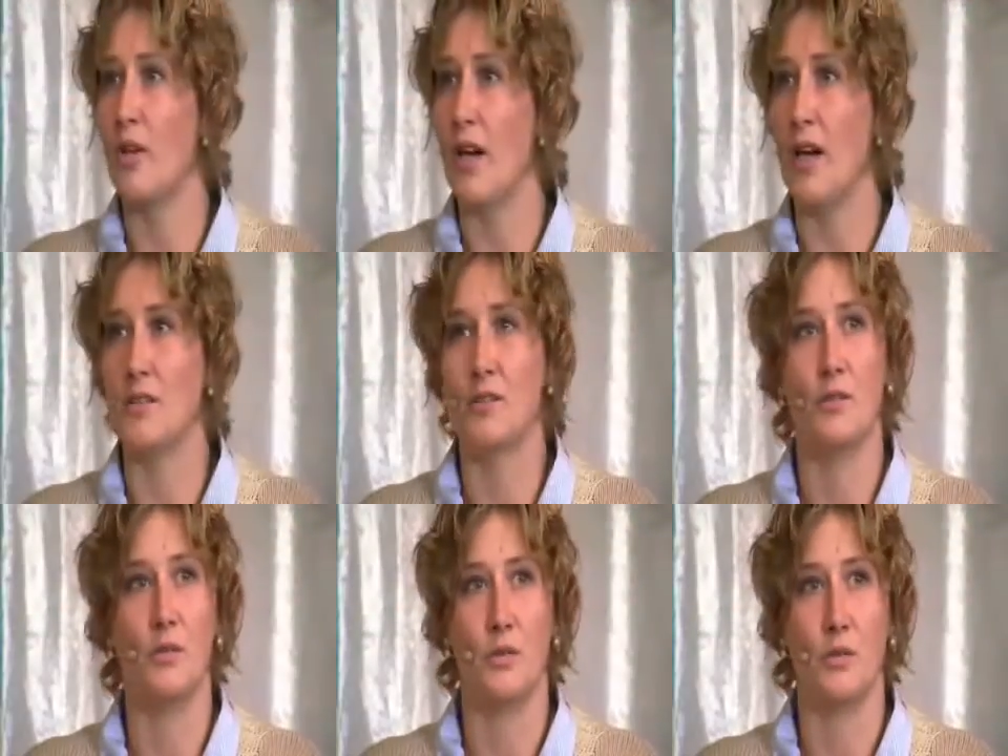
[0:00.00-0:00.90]
we are
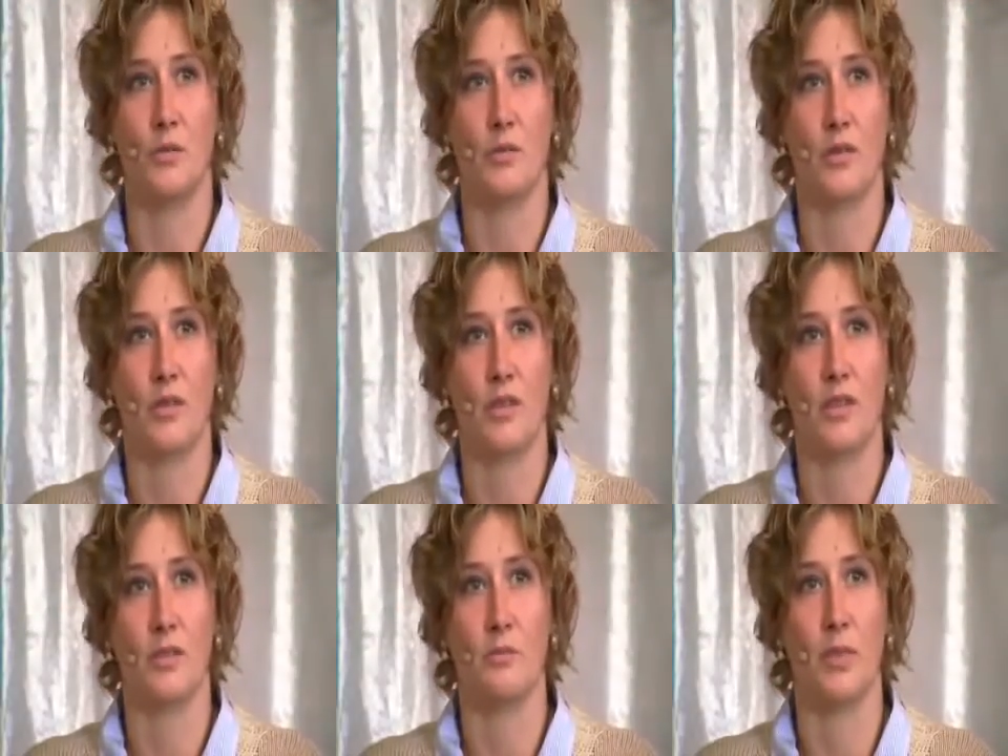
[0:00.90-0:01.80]
asked to do
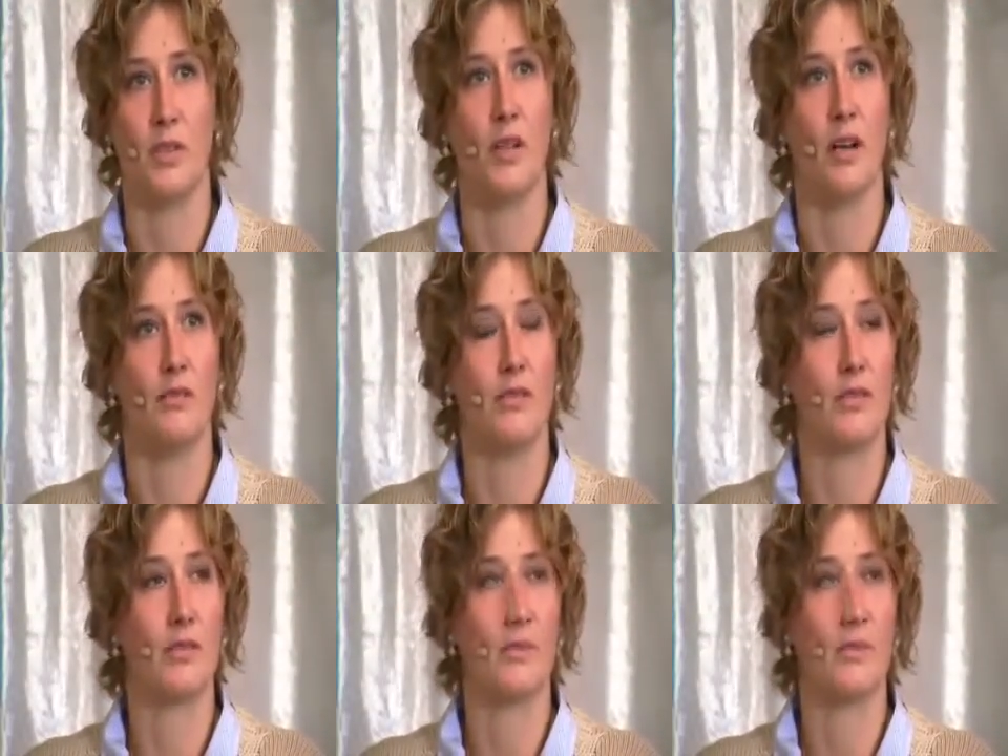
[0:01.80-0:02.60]
is be love.